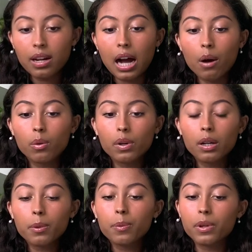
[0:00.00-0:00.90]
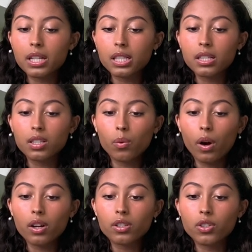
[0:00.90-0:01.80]
I would want to be present to
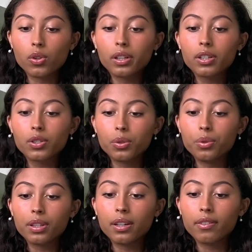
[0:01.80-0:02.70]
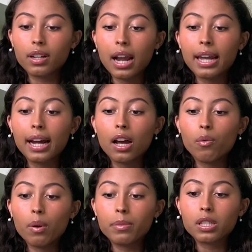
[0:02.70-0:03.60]
watch Sojourner Truth give her Ain't I a
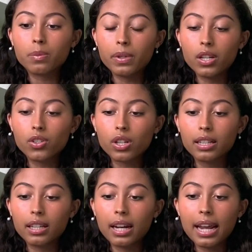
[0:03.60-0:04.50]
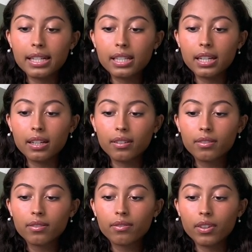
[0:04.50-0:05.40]
Woman speech in
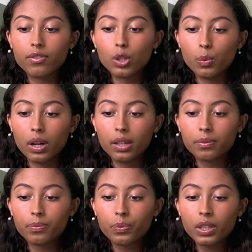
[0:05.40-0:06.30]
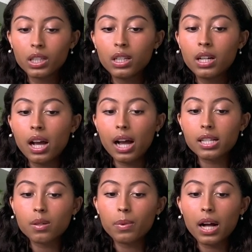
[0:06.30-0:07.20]
1851. As
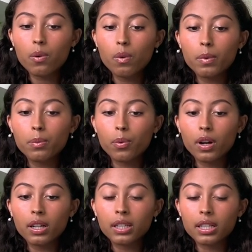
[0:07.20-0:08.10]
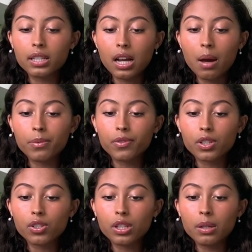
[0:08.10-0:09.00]
a black woman born in a time of
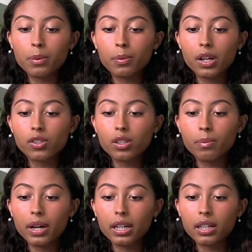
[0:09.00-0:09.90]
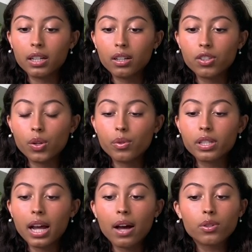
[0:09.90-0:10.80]
extreme oppression in America, she was an
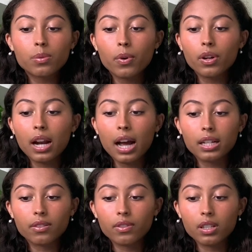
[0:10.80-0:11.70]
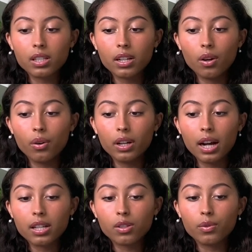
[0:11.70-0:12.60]
outspoken activist and noted
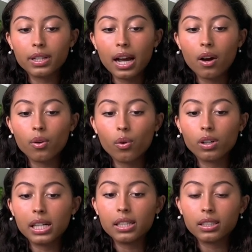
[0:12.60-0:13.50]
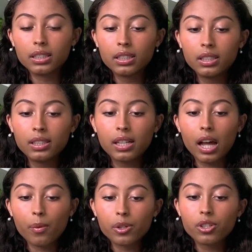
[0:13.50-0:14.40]
as a renowned orator.
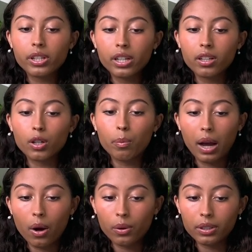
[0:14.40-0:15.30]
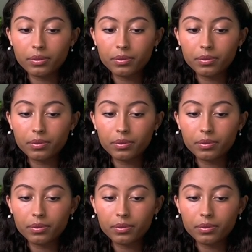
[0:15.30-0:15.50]
I wish to hear her power.